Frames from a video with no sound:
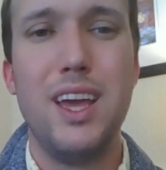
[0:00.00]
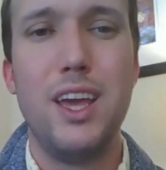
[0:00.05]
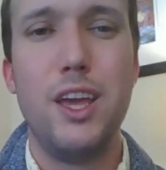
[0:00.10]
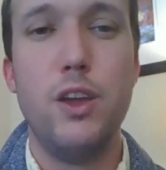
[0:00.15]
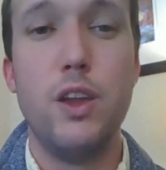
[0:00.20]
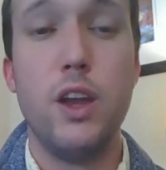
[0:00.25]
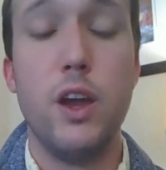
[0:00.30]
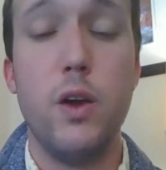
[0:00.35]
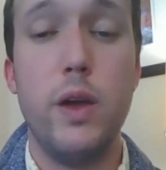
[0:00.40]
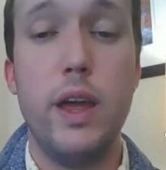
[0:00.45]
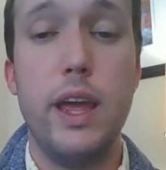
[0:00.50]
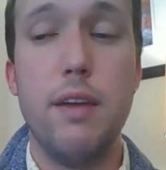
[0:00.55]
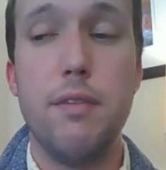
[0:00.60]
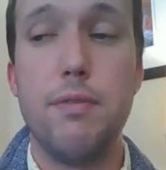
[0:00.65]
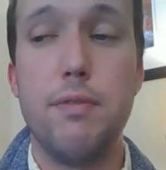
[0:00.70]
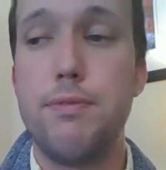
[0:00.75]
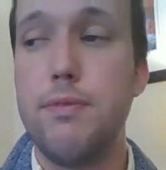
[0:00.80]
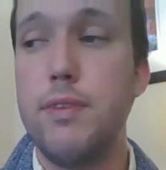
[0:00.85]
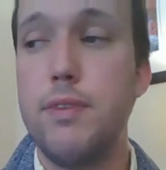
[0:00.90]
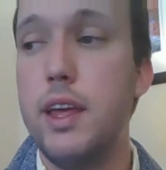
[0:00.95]
you know,
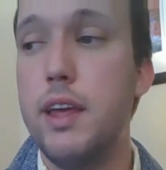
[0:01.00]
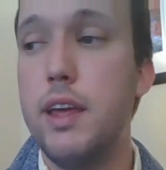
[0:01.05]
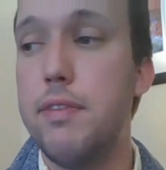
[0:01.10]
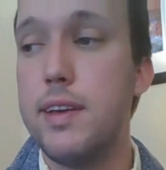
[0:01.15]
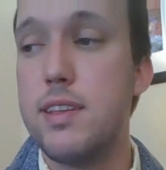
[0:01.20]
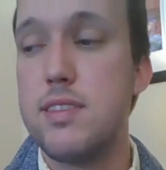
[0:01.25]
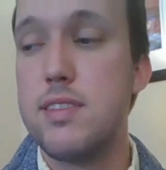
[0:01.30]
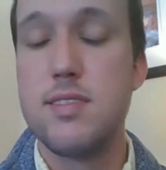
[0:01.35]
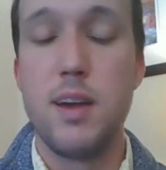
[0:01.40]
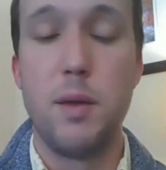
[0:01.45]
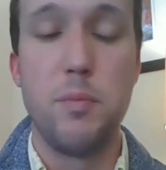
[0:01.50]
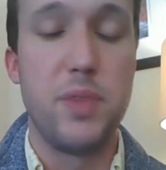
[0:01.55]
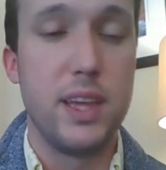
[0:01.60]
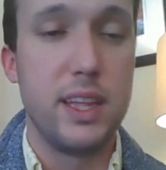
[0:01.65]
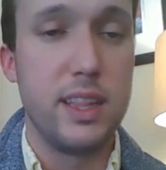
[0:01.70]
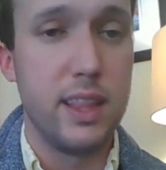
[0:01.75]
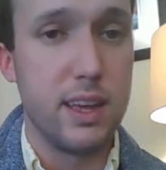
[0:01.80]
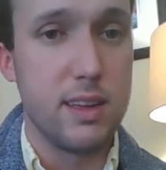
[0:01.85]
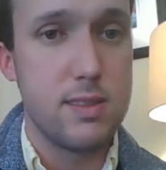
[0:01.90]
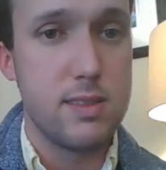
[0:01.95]
if it's
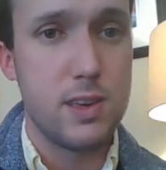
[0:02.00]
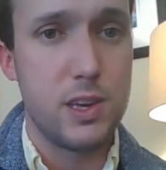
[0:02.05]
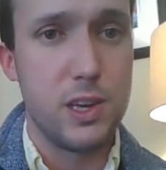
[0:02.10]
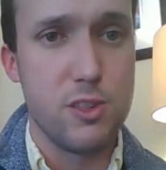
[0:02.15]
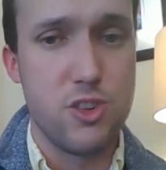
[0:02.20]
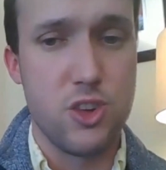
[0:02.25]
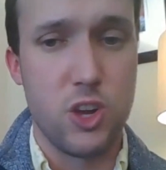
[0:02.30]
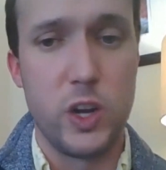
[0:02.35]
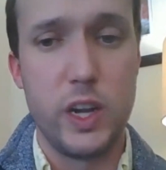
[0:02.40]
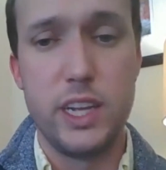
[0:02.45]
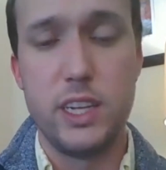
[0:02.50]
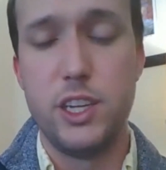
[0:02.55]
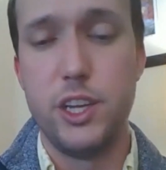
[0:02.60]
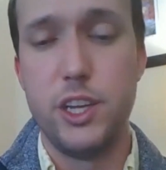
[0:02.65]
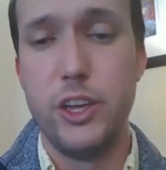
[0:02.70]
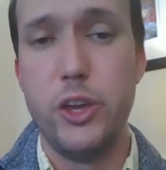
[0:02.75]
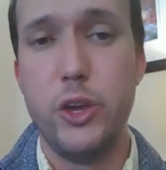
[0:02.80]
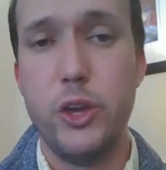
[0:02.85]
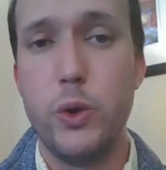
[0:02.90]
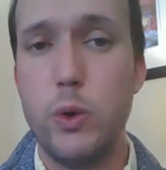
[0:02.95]
something that's concerning to
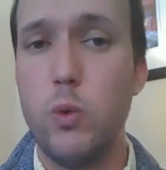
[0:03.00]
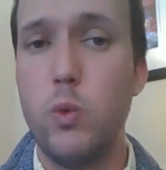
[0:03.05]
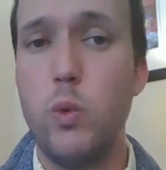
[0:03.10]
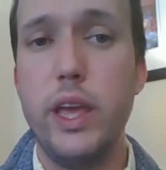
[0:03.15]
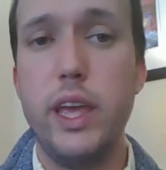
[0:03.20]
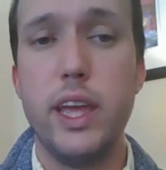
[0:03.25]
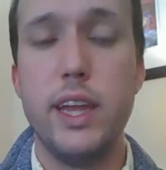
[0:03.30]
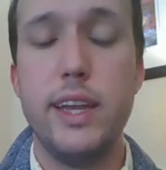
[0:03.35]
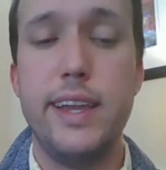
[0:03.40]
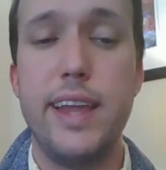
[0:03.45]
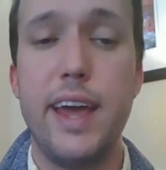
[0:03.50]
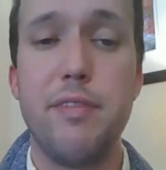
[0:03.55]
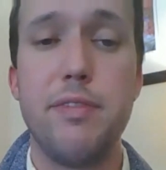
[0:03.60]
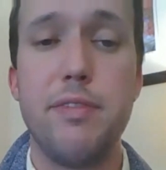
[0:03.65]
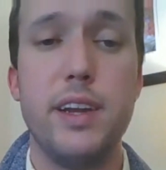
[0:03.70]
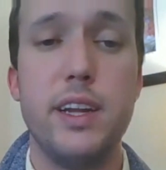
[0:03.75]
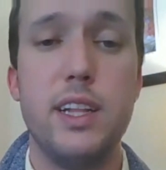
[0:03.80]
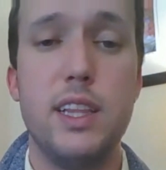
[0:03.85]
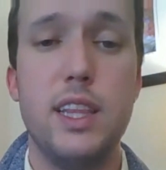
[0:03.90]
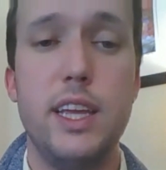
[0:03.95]
you, we could
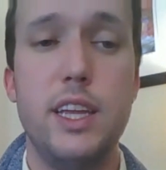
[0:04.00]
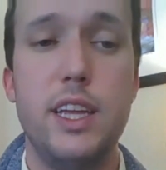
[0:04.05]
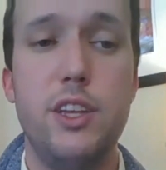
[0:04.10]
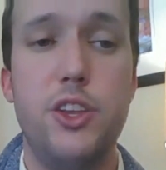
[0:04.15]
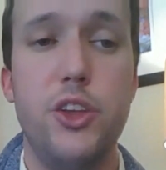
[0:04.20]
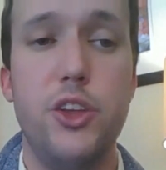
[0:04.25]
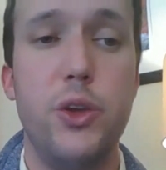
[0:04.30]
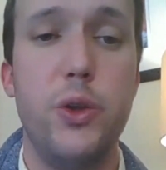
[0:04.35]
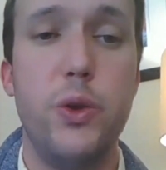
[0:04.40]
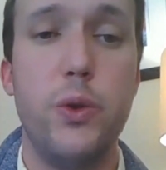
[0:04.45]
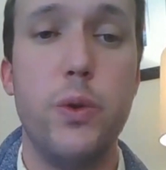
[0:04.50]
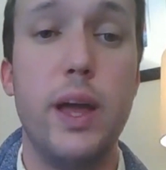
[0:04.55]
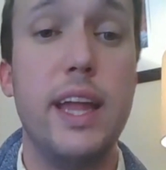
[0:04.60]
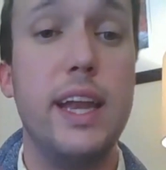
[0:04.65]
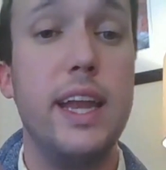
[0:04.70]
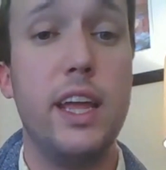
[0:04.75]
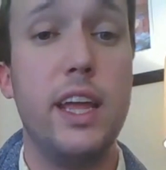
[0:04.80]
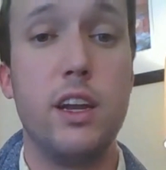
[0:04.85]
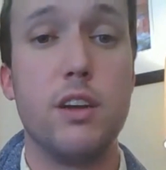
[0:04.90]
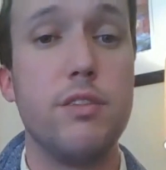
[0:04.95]
definitely do
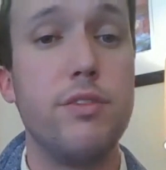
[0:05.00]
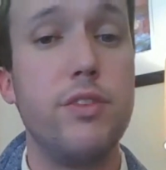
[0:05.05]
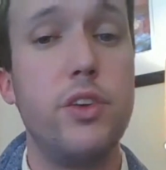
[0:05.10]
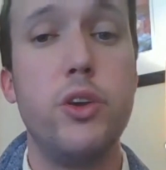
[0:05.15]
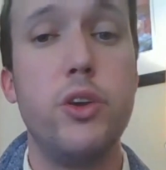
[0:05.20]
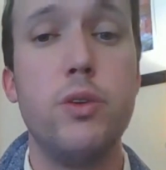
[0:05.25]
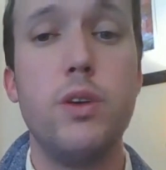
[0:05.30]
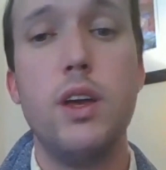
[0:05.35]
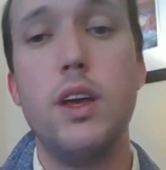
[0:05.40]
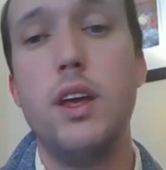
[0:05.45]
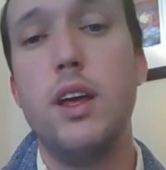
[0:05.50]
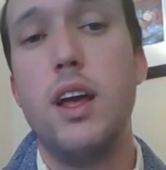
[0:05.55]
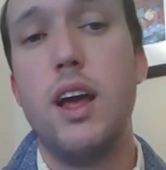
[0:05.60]
an interview